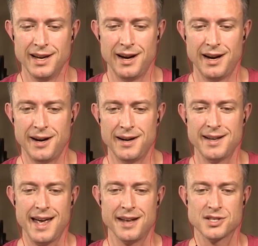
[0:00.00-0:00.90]

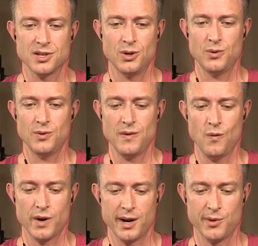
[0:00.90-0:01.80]
And so
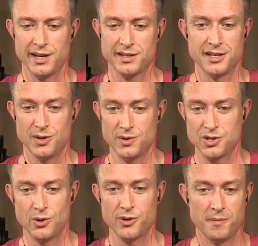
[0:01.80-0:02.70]
what I would like to do is
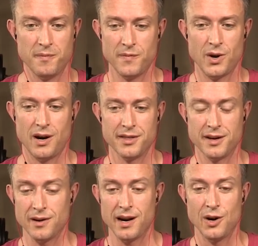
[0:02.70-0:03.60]
show them on
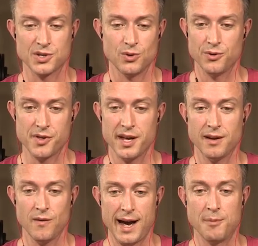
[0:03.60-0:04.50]
their household
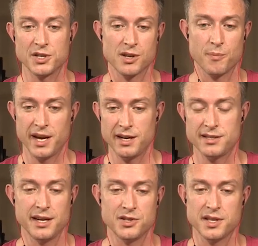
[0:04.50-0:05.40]
thing how much they're paying
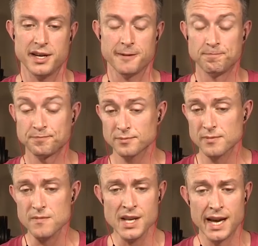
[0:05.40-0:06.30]
to each thing.
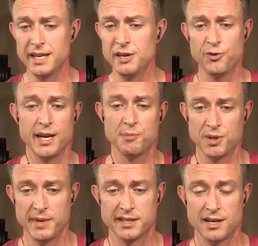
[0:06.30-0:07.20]
And then if we
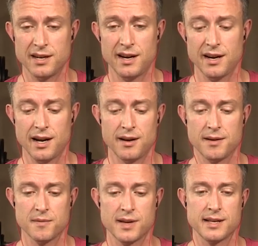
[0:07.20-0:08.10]
implement
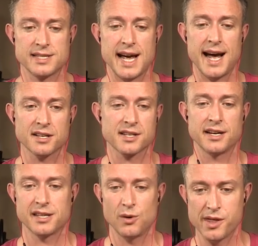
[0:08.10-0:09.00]
a tax
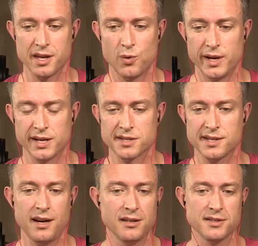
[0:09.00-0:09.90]
cut that we think we can
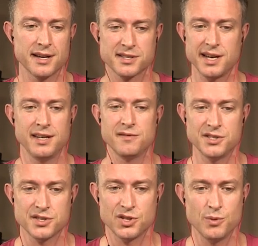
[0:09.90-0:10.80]
sell, like say even
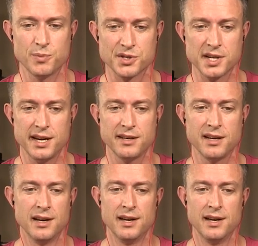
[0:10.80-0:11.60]
just 2%,